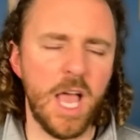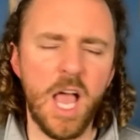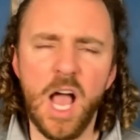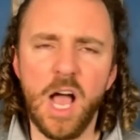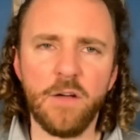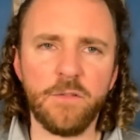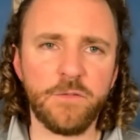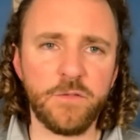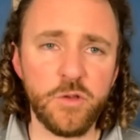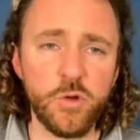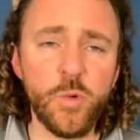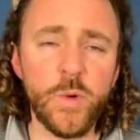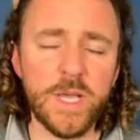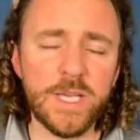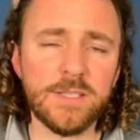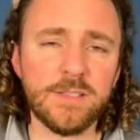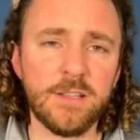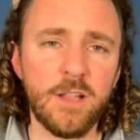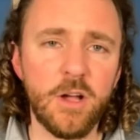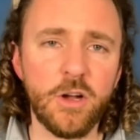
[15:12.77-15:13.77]
a few
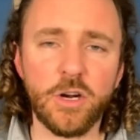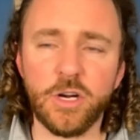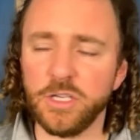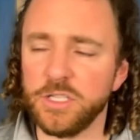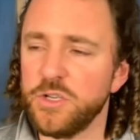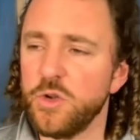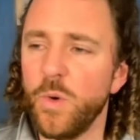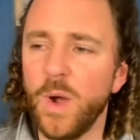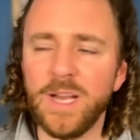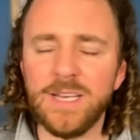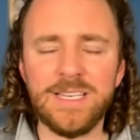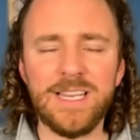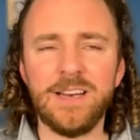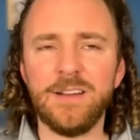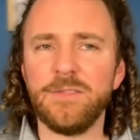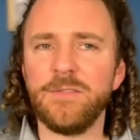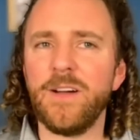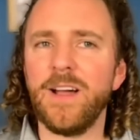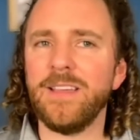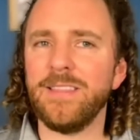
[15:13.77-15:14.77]
weeks longer to
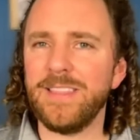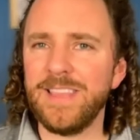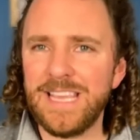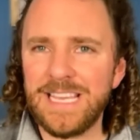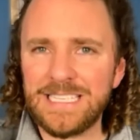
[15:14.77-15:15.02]
identify the